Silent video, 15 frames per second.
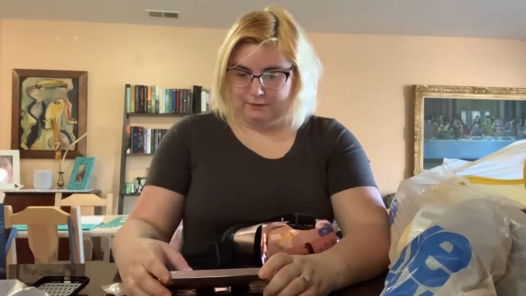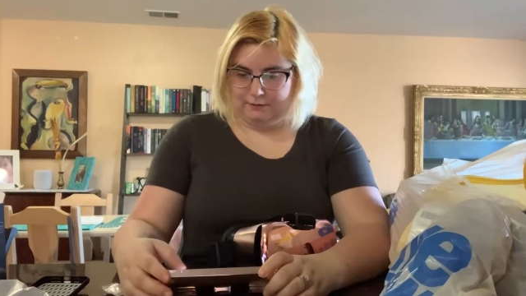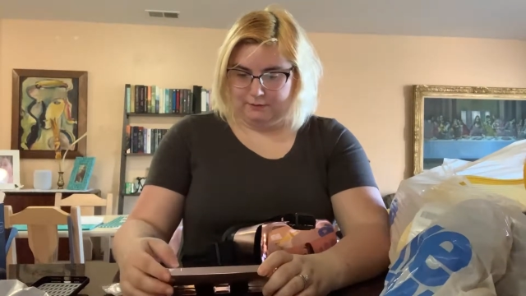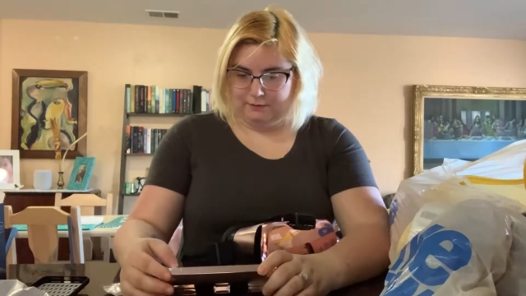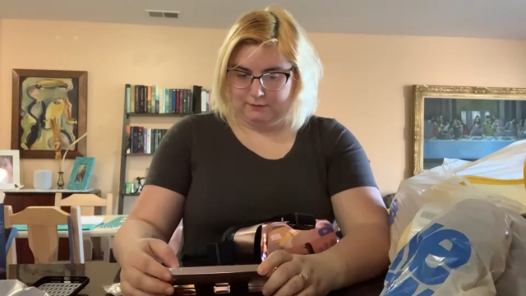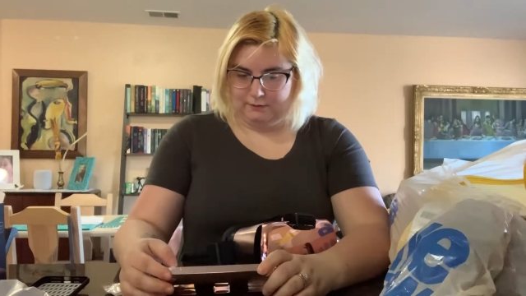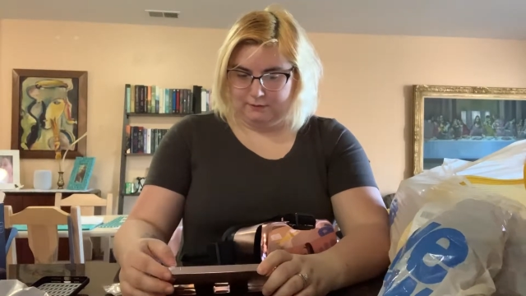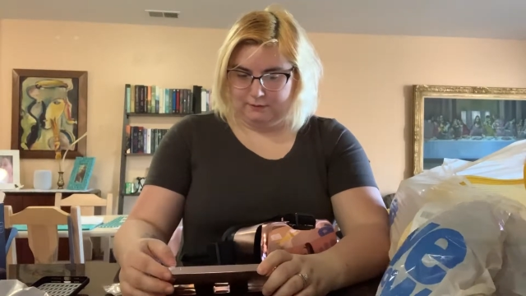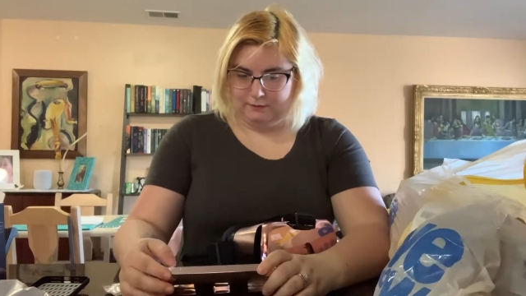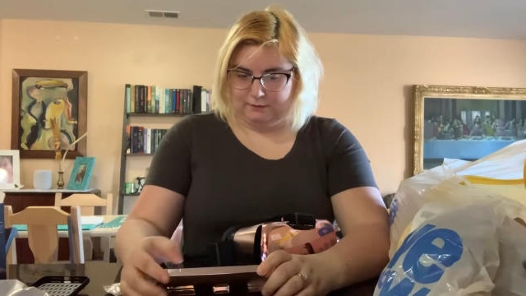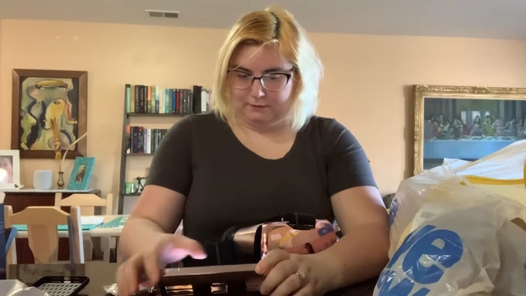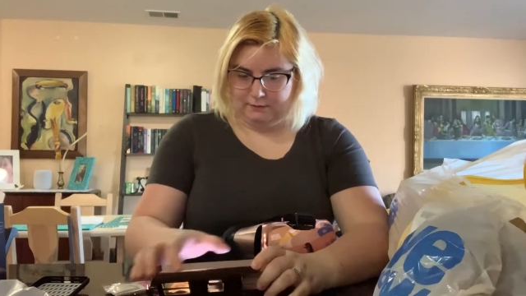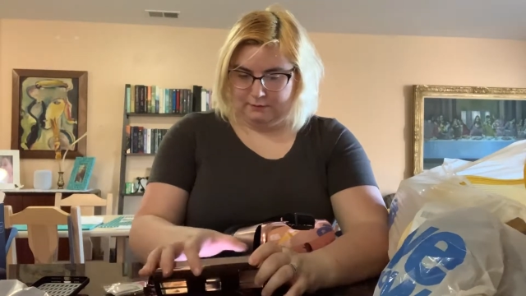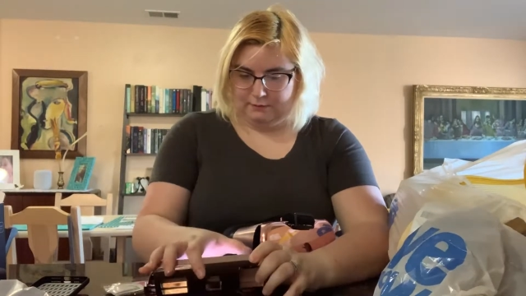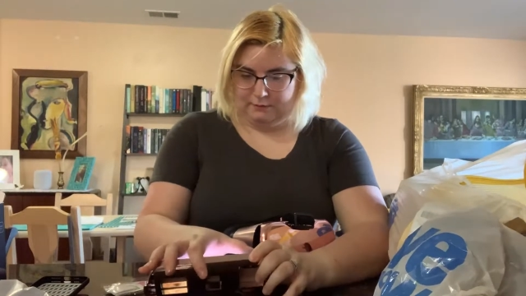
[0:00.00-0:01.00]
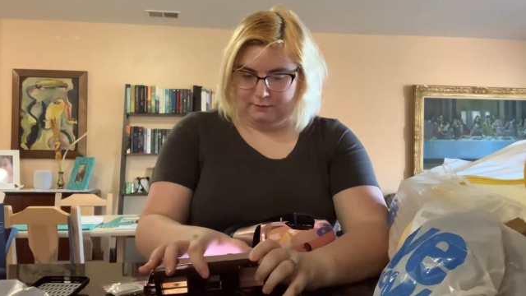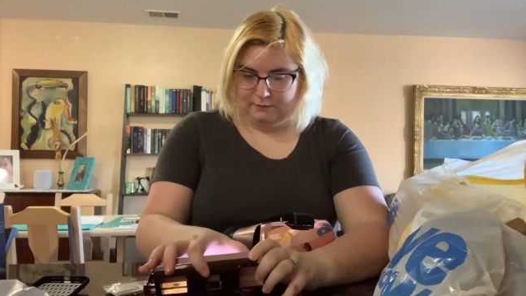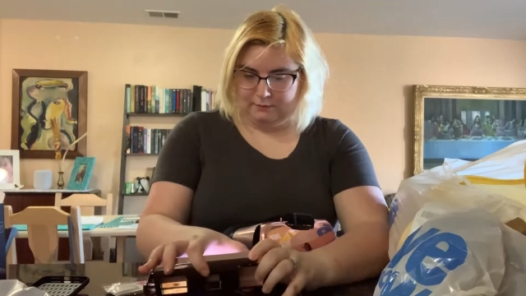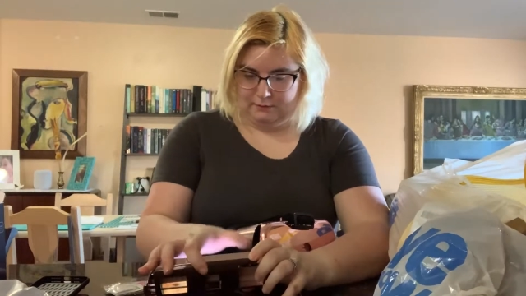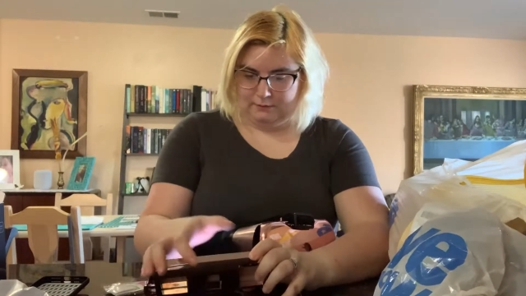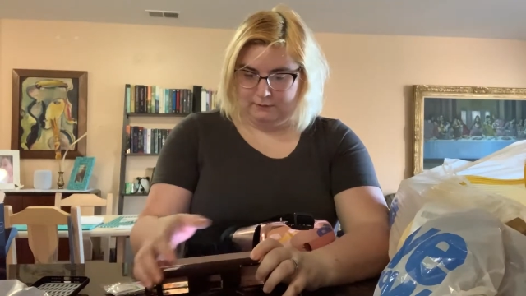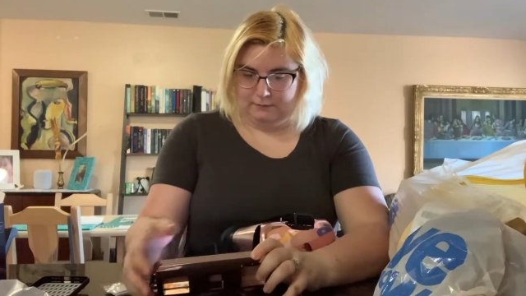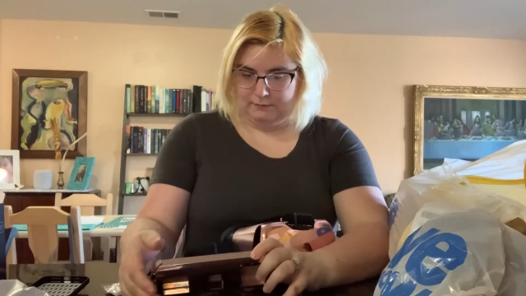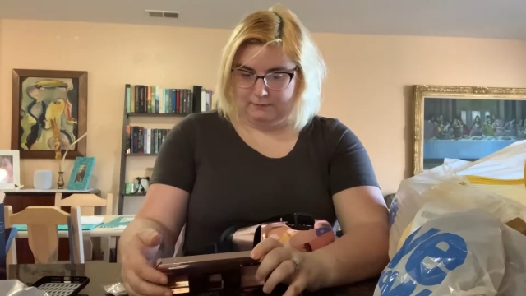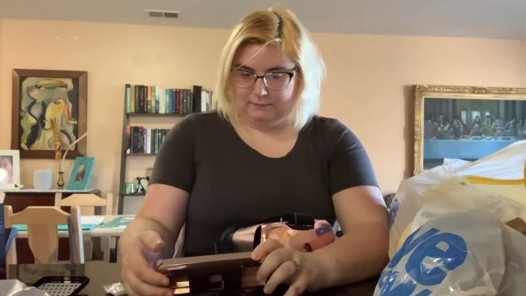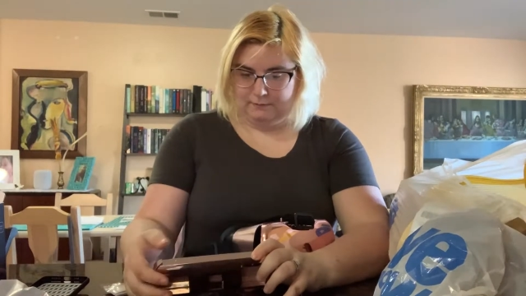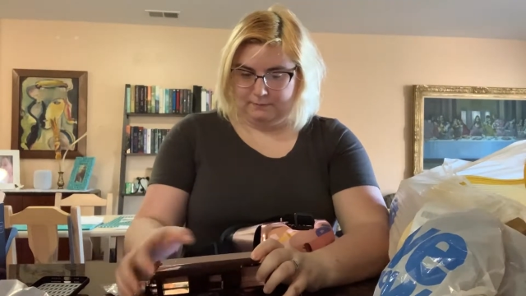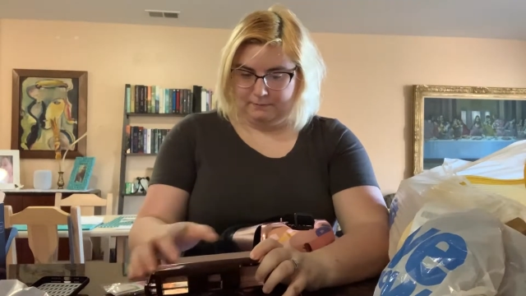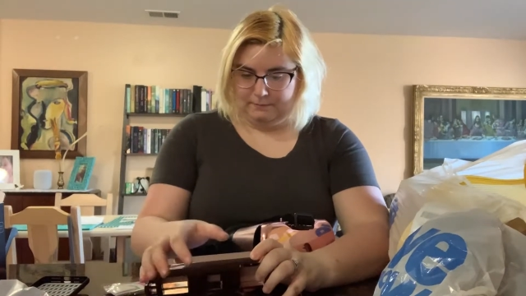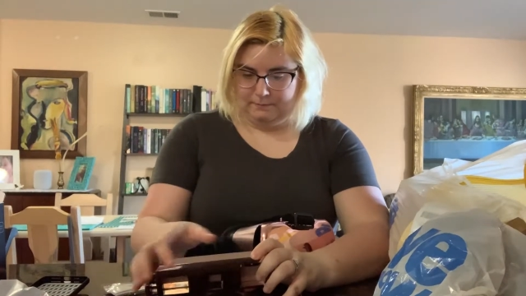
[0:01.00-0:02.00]

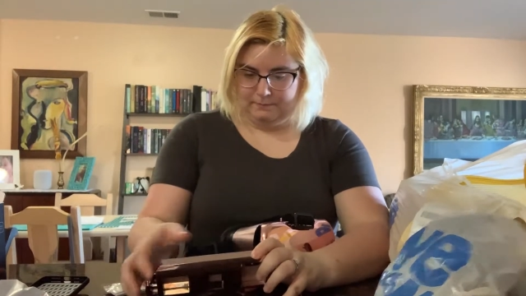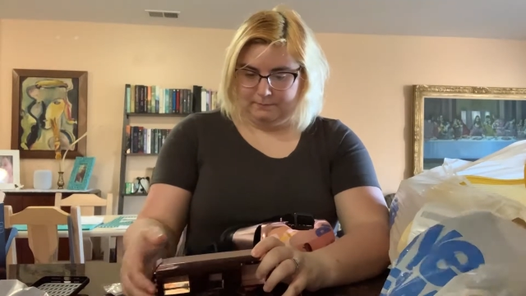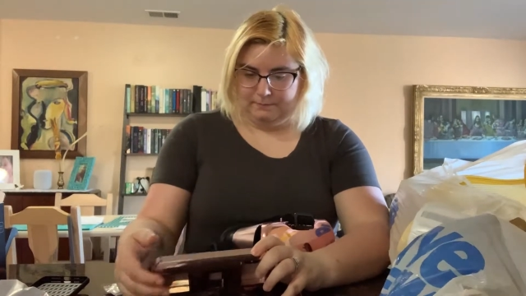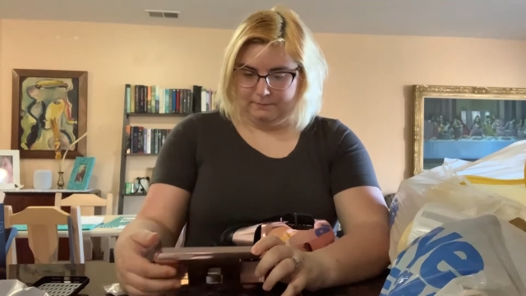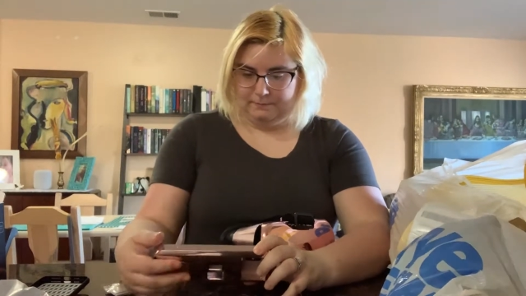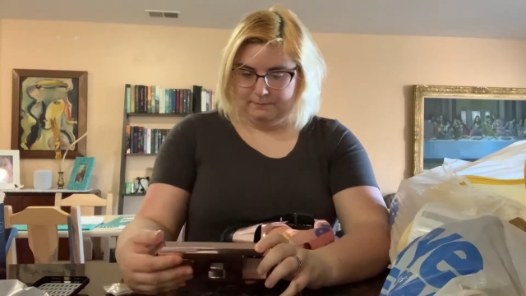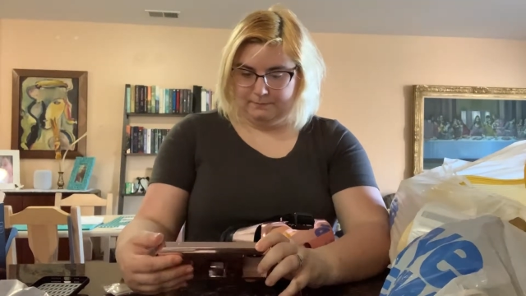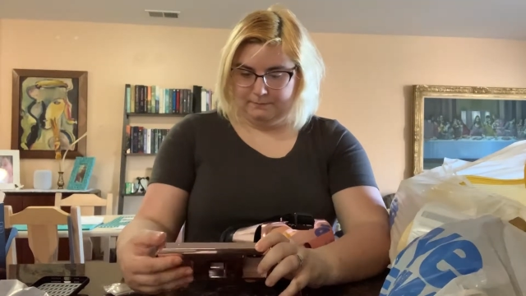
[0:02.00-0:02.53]
Nobody speaks.